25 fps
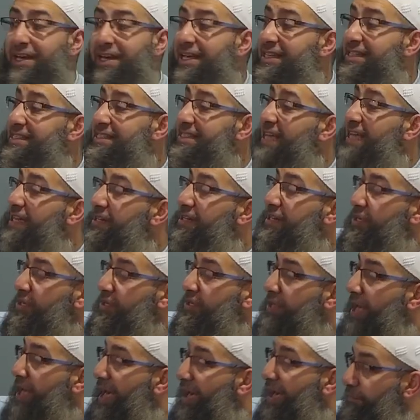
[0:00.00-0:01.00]
is that
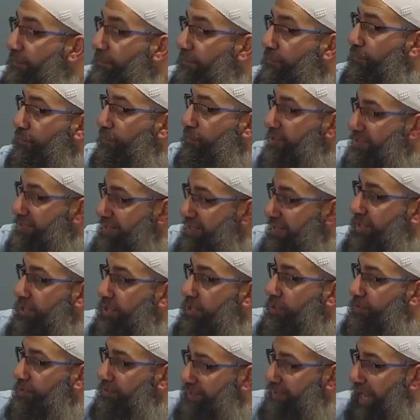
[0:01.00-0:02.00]
every
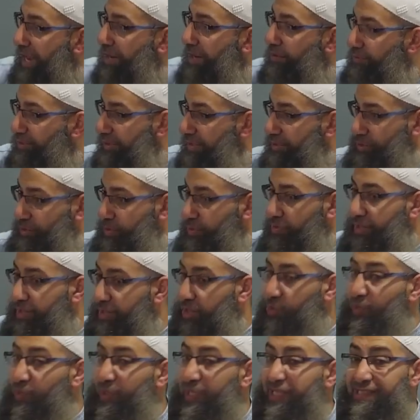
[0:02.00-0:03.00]
single narrator
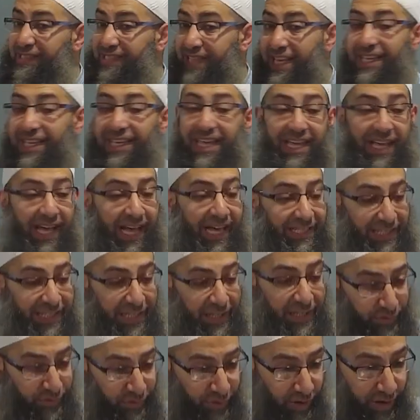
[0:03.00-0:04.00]
that we take a
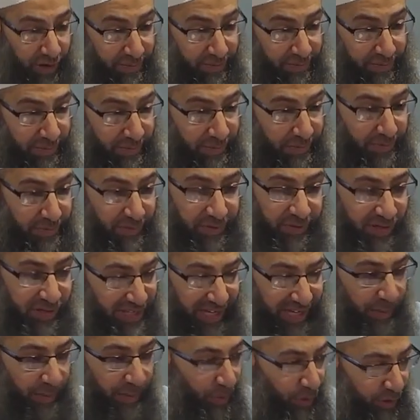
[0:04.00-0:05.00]
hadith from, there's
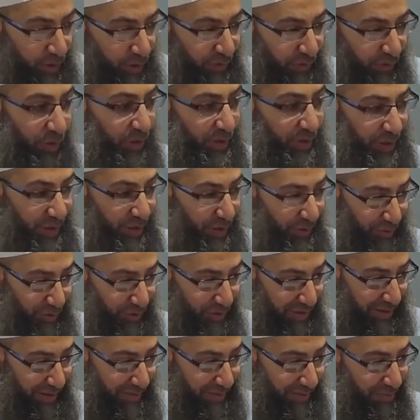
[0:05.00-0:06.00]
like a portfolio for
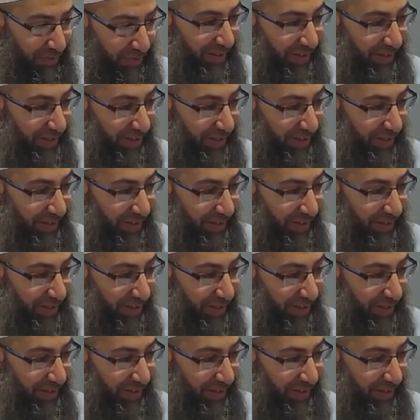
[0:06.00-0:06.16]
them.